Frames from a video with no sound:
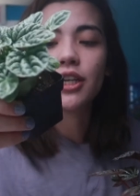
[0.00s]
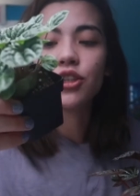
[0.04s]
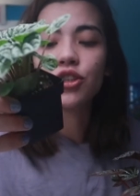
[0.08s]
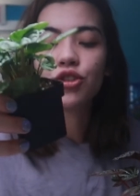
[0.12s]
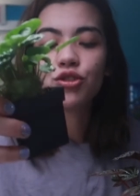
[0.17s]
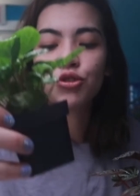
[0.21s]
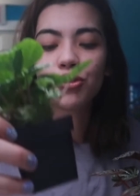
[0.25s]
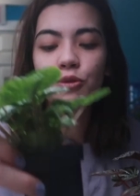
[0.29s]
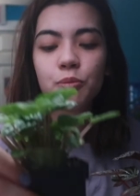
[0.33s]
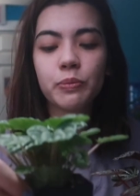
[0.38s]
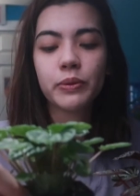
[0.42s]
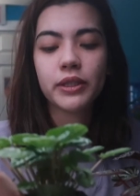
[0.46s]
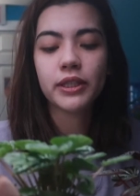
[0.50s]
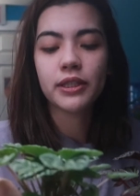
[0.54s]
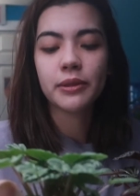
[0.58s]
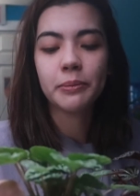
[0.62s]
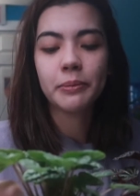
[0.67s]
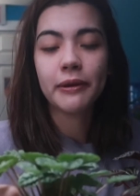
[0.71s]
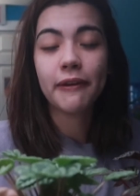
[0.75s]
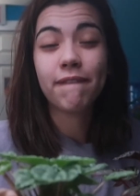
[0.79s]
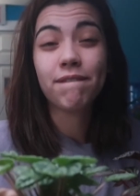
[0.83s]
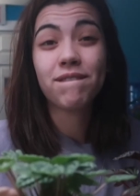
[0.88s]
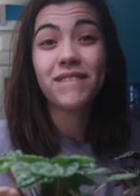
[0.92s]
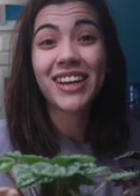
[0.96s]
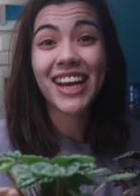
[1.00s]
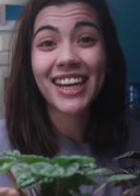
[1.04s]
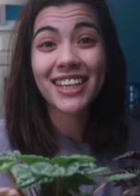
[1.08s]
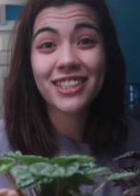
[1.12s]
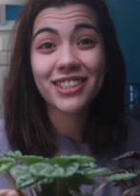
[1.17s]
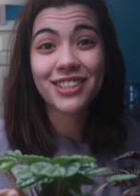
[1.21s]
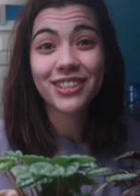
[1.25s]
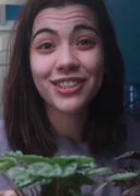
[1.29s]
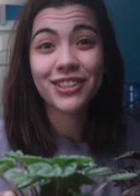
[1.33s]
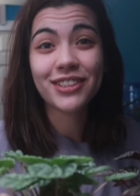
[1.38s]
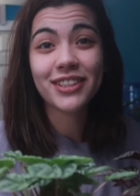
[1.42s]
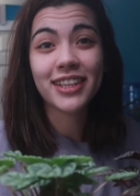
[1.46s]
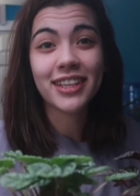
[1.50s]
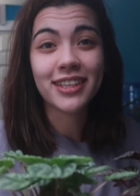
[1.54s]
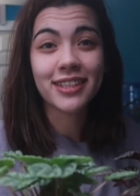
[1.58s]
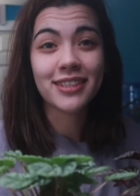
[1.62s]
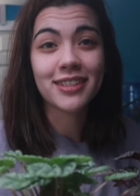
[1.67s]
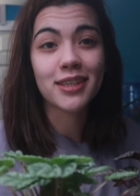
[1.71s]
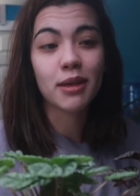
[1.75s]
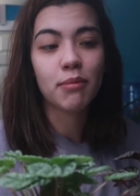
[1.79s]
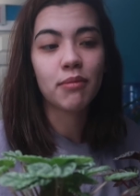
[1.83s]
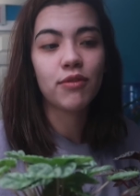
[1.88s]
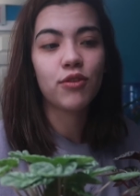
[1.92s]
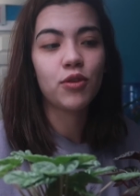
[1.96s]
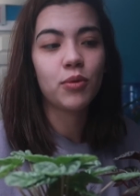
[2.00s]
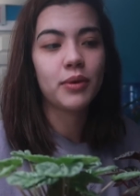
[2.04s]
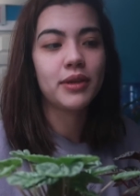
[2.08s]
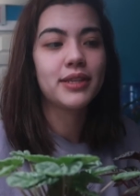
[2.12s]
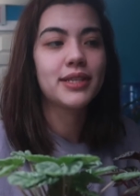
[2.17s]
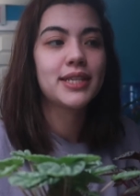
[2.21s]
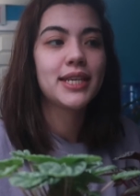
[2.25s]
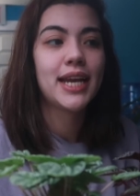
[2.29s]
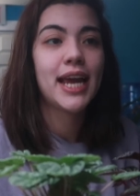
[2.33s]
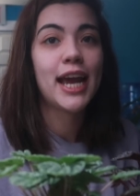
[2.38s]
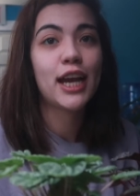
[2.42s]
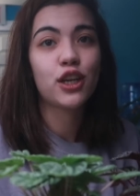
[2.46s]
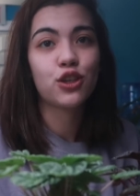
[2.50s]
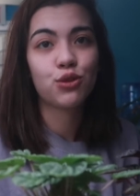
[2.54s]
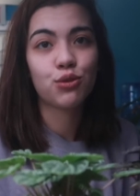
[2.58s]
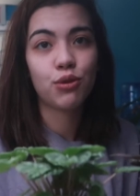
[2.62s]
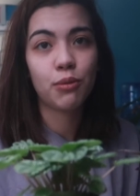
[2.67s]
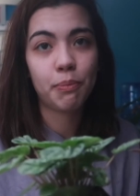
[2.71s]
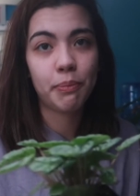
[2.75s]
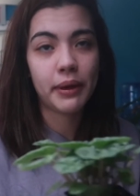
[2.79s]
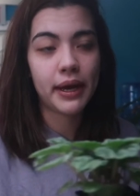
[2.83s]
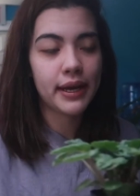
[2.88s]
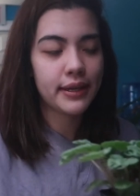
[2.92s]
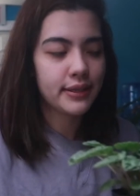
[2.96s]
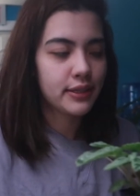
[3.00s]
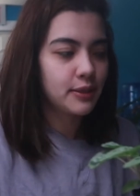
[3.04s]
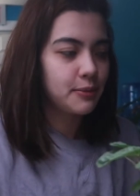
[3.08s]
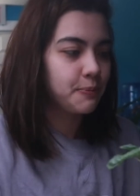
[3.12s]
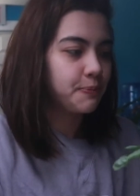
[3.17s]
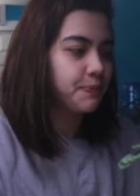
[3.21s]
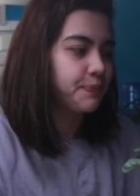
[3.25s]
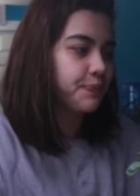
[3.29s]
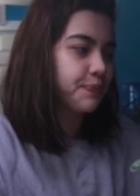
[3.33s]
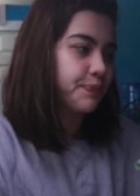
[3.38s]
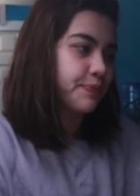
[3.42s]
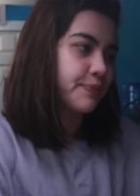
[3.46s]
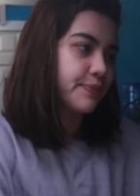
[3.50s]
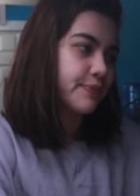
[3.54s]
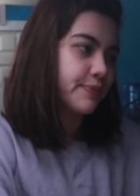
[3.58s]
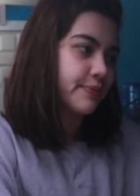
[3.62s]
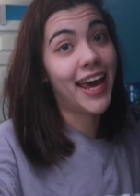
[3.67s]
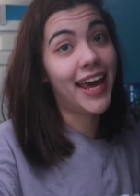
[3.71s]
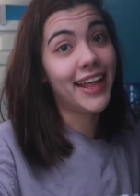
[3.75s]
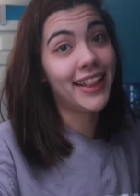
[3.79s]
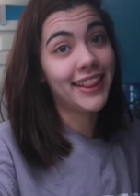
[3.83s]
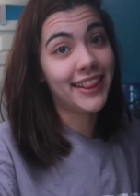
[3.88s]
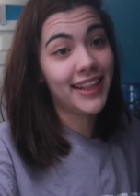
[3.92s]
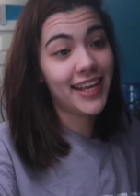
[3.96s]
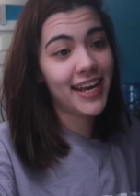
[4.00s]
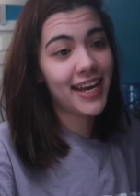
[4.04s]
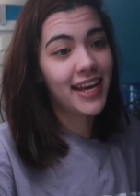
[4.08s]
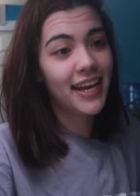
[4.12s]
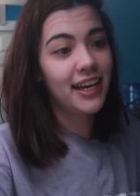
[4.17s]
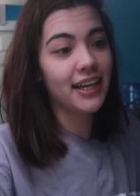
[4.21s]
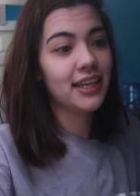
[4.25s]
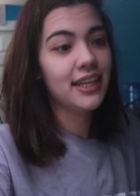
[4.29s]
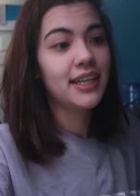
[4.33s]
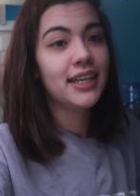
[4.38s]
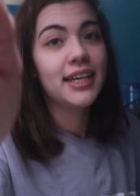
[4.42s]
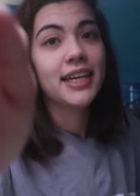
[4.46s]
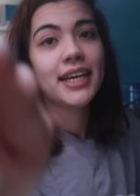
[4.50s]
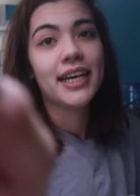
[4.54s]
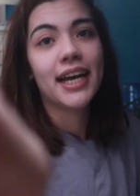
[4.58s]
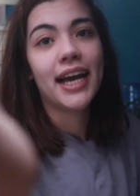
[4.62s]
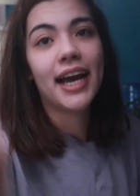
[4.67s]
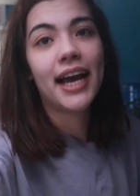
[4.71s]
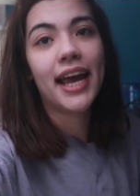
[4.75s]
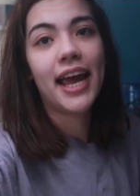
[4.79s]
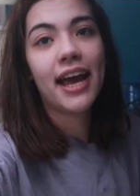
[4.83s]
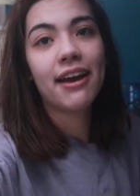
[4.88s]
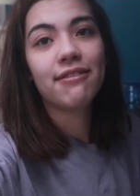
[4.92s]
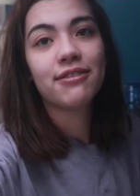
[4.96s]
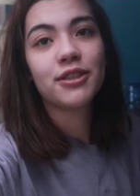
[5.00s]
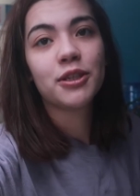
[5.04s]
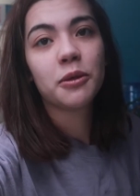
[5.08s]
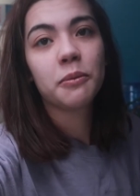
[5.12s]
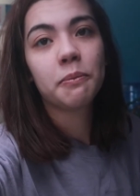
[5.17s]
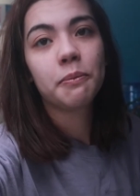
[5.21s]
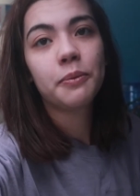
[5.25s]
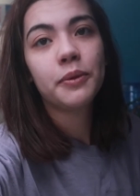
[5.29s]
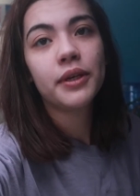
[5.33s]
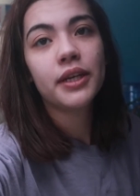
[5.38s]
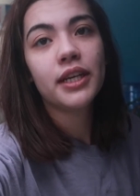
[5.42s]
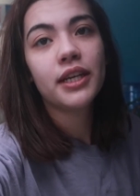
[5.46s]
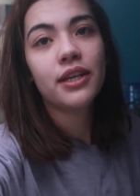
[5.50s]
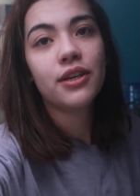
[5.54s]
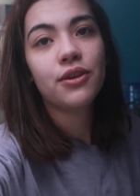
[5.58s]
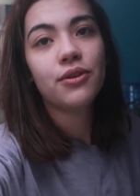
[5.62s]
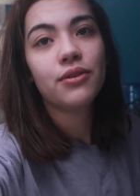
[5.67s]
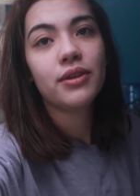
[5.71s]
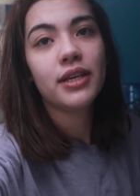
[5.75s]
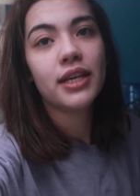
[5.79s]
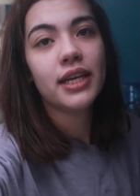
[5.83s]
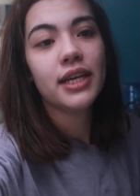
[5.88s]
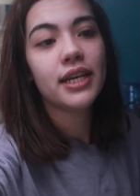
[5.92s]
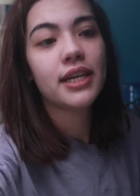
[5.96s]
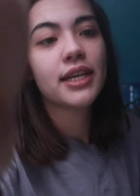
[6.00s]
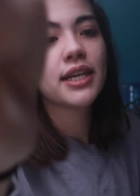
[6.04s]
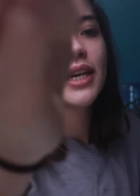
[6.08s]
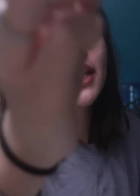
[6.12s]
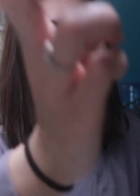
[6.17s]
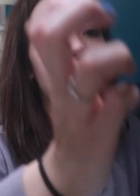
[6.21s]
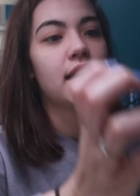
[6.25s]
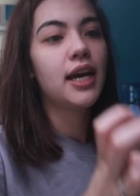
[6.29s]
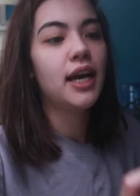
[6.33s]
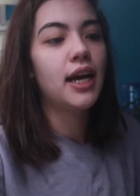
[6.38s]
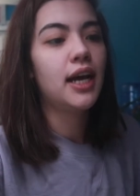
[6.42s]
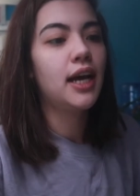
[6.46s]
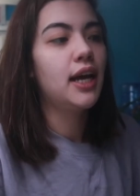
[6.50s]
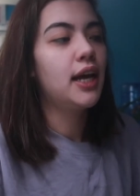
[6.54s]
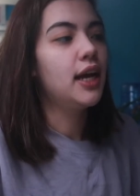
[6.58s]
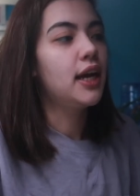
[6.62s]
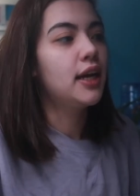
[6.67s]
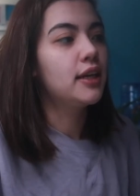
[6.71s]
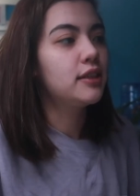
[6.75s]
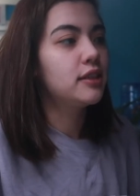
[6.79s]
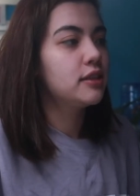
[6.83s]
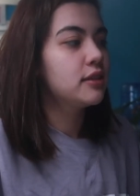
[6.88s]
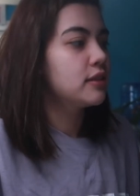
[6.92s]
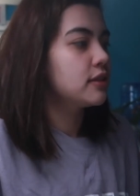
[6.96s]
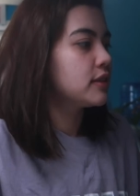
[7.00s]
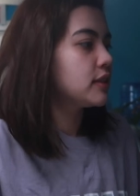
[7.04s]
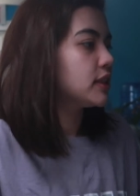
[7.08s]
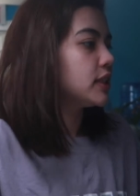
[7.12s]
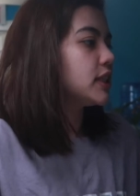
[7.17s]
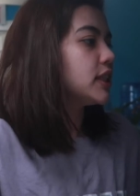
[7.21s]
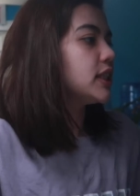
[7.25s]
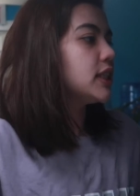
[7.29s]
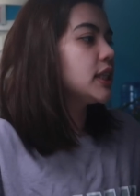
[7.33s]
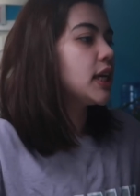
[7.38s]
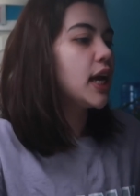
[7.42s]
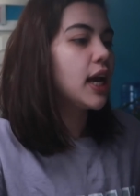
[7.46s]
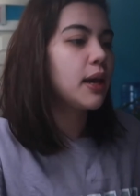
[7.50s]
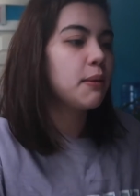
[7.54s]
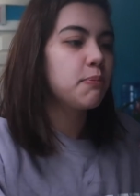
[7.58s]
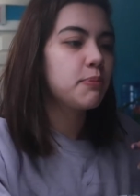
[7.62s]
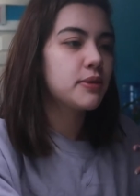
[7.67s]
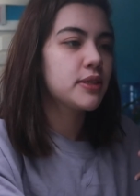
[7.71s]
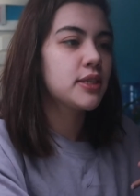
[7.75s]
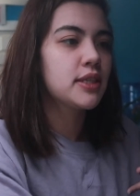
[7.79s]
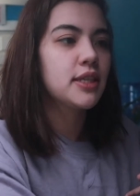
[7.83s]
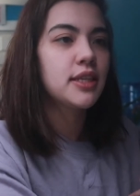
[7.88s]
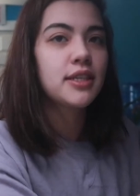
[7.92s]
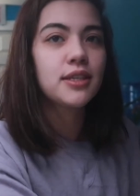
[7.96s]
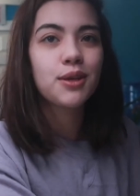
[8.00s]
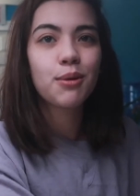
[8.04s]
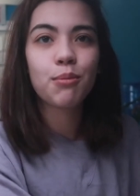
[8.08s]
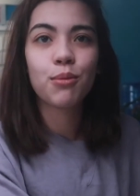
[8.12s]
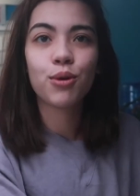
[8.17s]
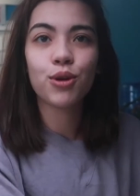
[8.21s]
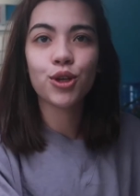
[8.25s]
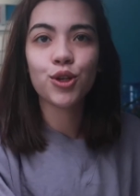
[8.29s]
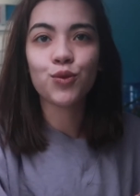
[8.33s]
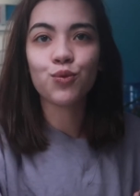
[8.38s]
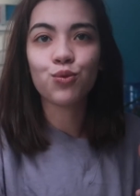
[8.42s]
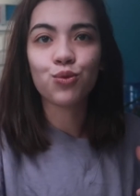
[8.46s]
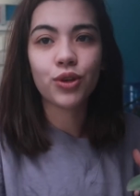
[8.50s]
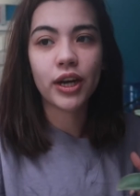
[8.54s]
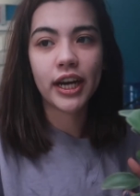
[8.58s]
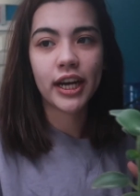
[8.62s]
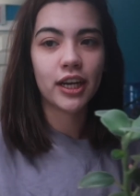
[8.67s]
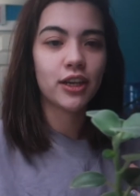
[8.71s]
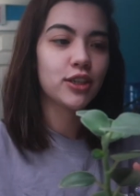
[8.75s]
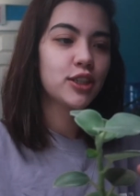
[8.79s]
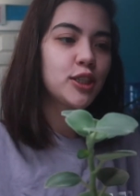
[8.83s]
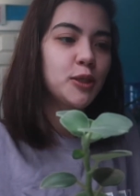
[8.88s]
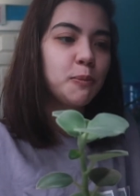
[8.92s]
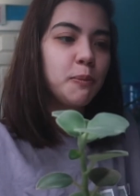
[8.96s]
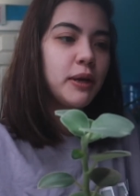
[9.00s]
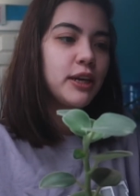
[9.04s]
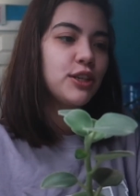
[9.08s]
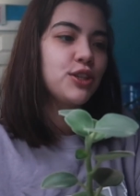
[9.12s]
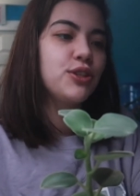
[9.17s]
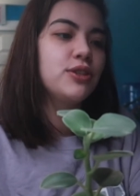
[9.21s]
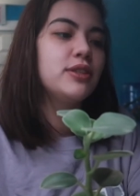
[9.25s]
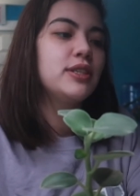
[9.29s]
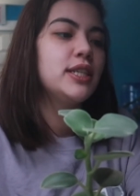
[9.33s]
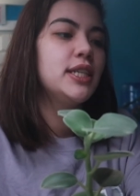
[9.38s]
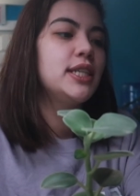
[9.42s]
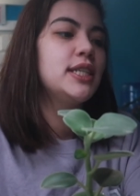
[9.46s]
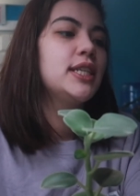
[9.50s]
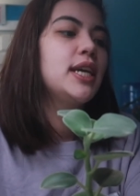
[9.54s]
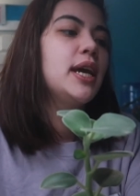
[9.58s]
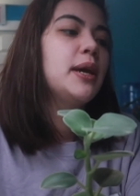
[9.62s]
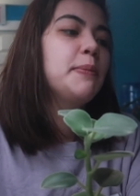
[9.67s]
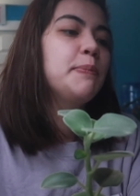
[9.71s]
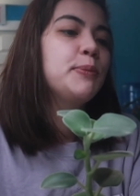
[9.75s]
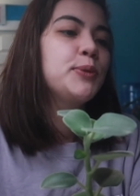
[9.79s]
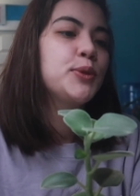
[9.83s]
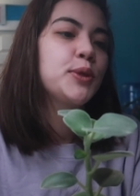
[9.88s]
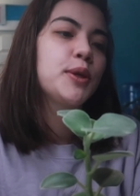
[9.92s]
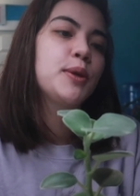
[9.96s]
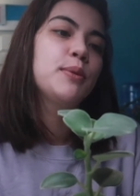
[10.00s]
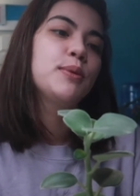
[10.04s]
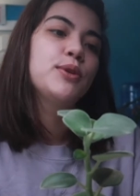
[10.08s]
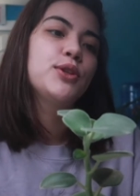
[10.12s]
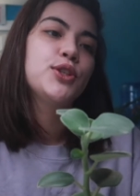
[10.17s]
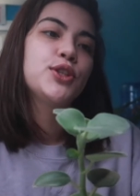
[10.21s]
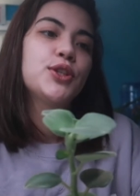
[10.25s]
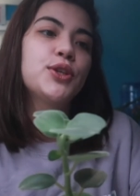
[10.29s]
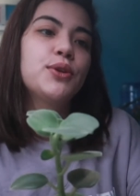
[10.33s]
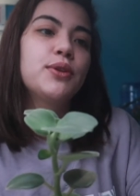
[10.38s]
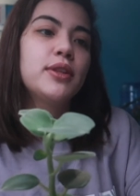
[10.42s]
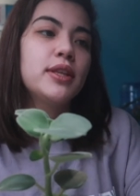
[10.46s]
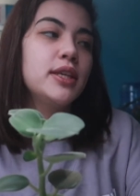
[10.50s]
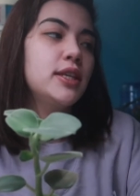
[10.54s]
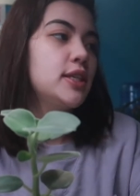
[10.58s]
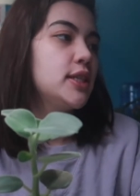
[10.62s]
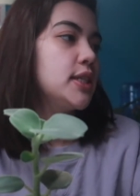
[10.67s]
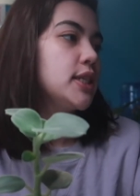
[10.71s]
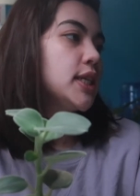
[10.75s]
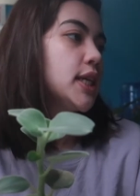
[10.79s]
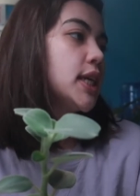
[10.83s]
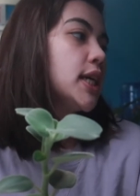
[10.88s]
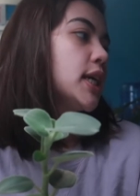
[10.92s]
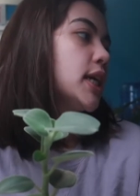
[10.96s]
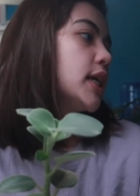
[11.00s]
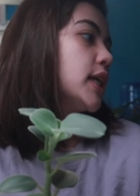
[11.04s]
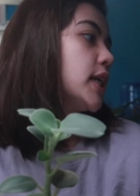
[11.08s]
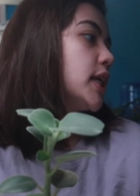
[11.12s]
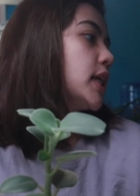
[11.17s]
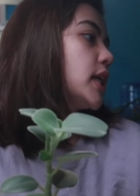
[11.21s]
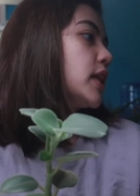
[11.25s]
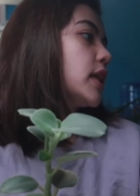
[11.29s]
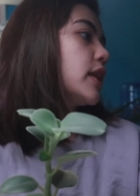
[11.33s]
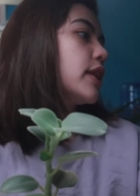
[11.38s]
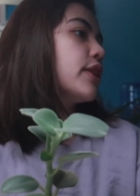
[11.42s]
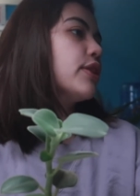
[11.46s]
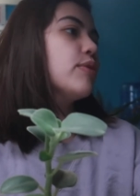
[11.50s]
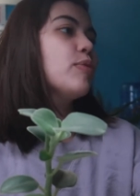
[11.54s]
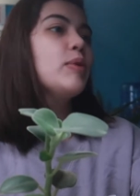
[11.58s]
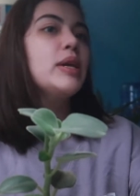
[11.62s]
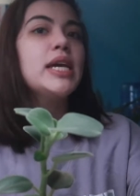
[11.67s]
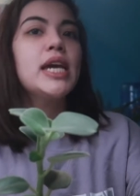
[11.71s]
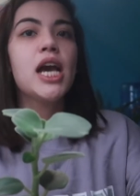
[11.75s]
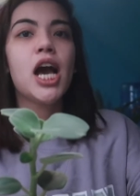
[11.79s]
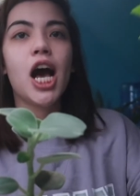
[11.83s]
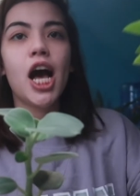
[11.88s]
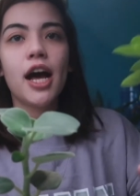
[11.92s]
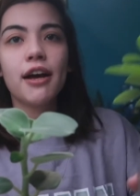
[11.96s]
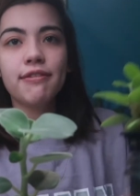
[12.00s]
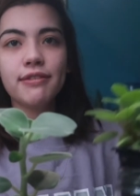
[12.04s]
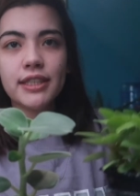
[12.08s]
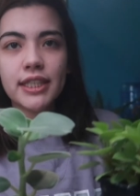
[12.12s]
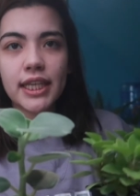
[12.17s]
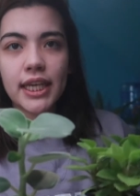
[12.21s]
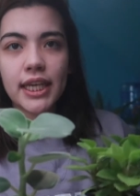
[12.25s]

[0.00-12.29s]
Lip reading: droop a little bit faster than some of the ones in actual pots. And then I have some pretty unique types. These are more rare specialty types, so I will show these three off